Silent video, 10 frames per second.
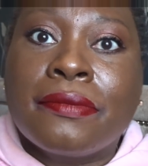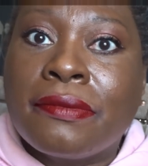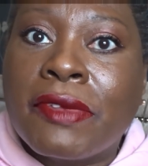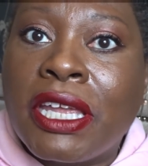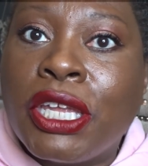
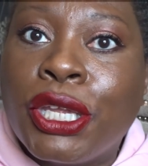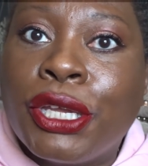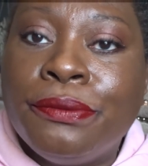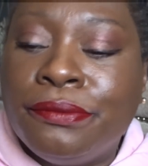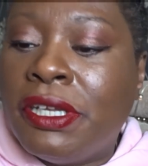There you
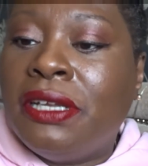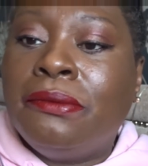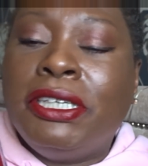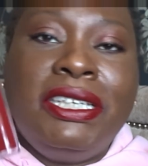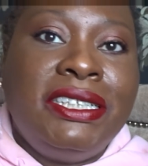go.
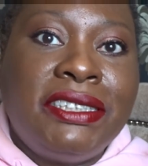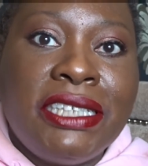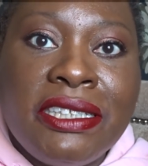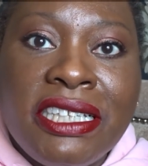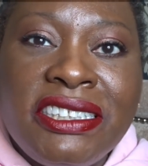But you can
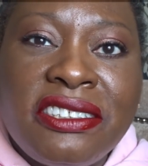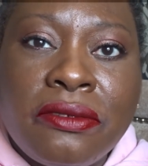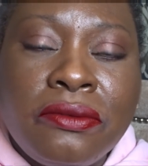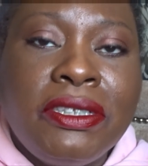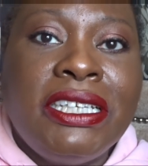see this is a
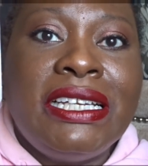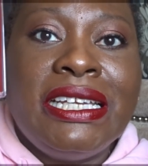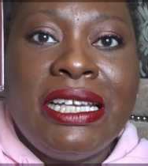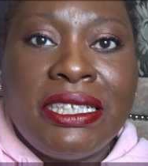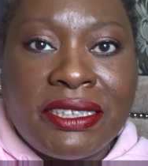
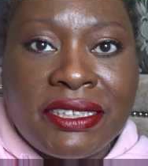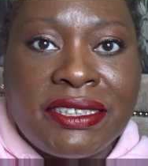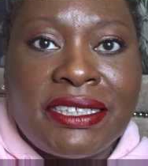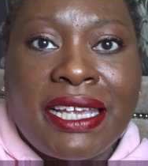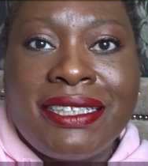really
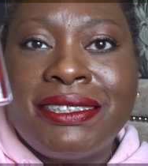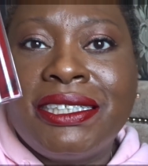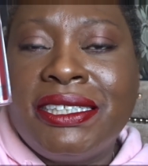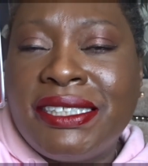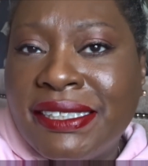
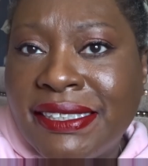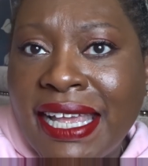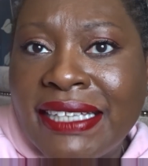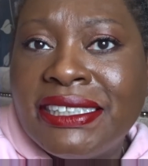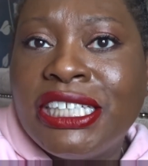sexy,
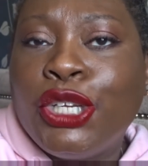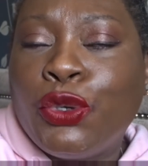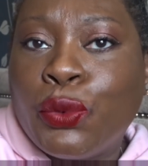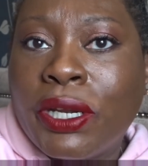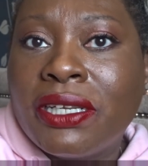sassy
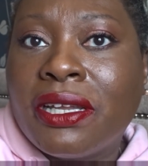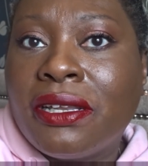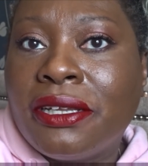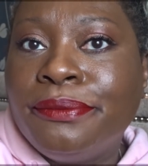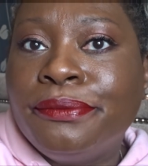red
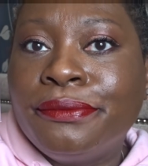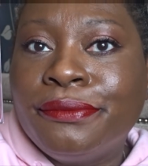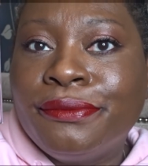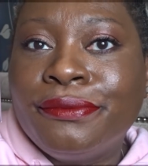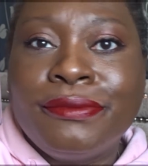colour.
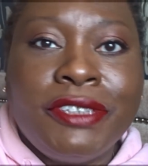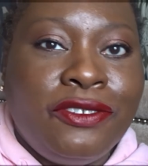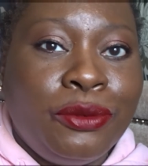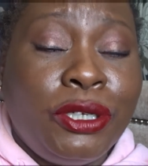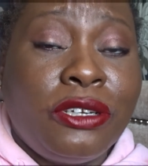
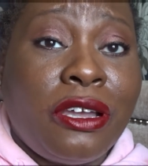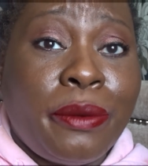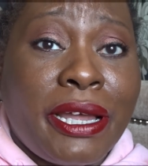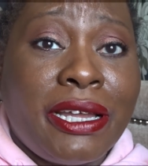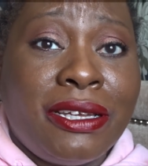If you want to go
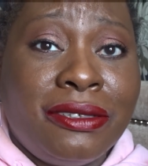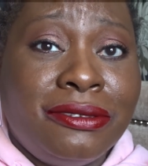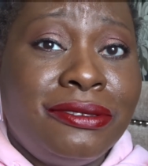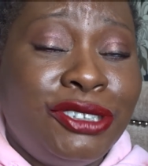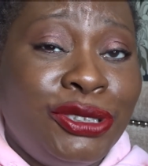out
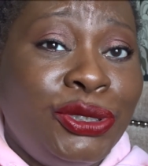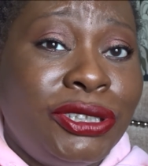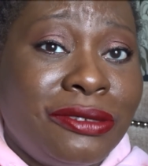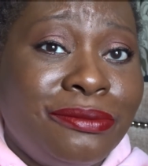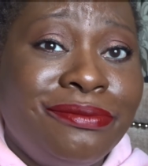and do
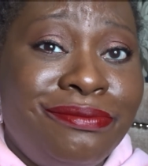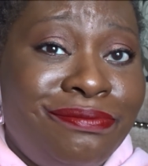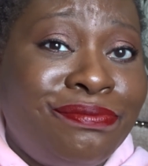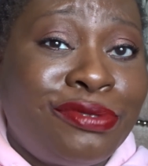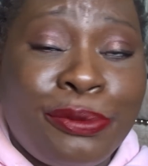some
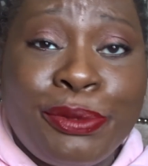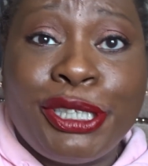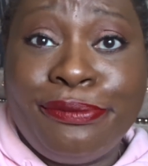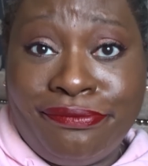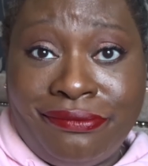
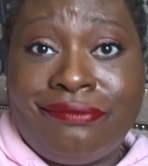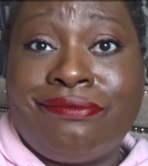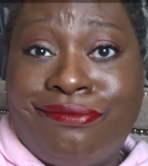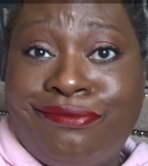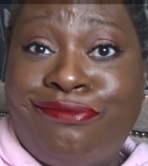proper
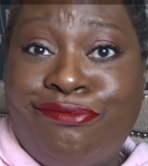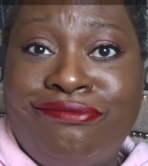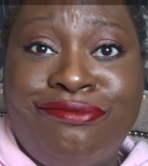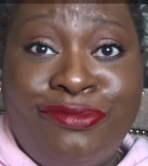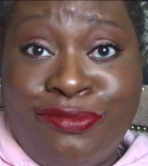
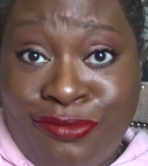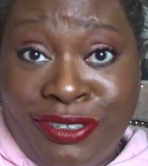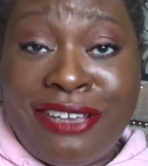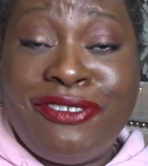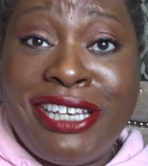
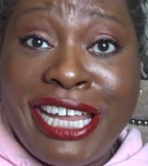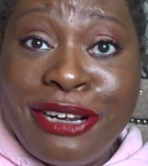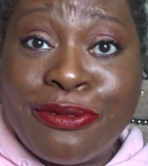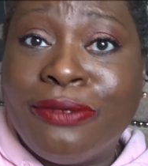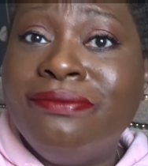whatever
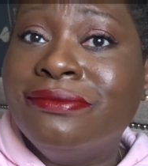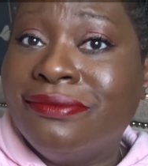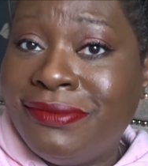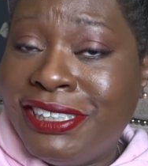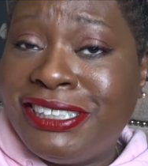later on,
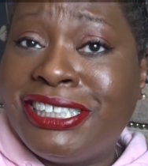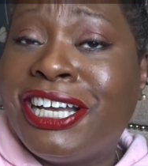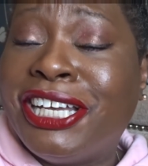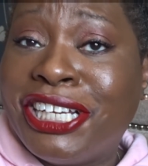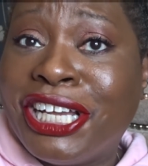this is the
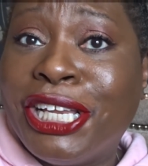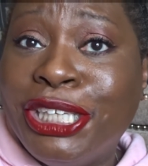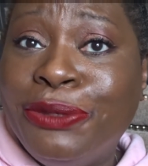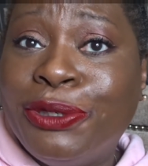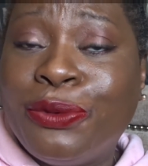kind of colour
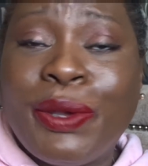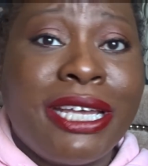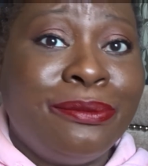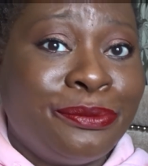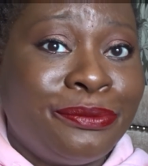you want to wear.